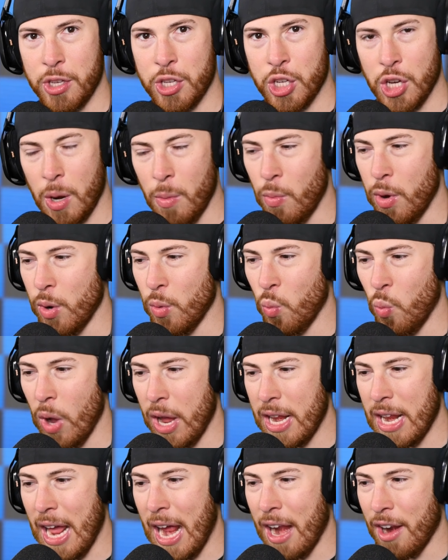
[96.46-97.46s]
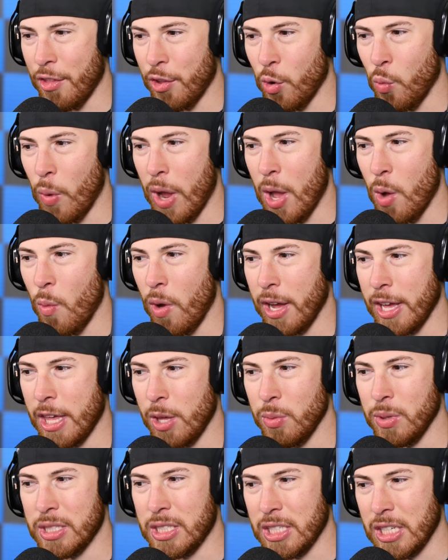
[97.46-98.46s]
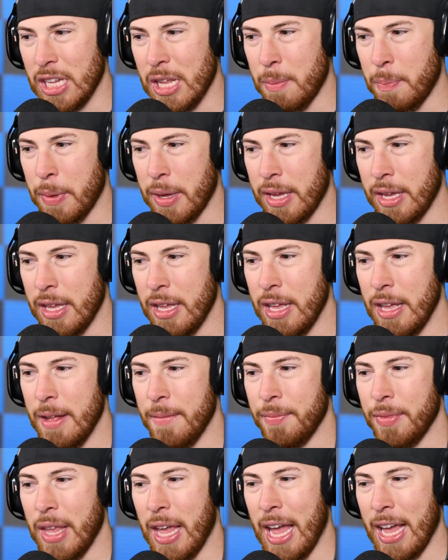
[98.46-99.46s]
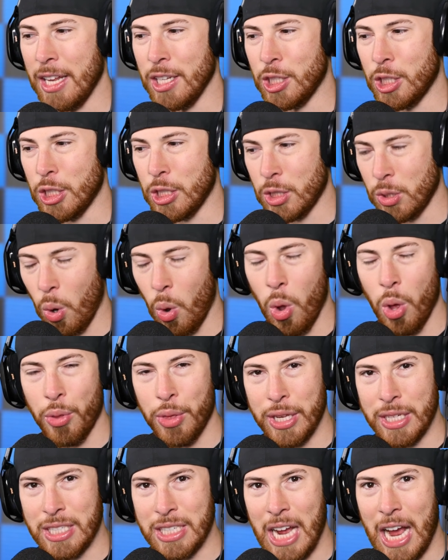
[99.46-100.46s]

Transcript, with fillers: someone went out of their way while he was sleeping and stole this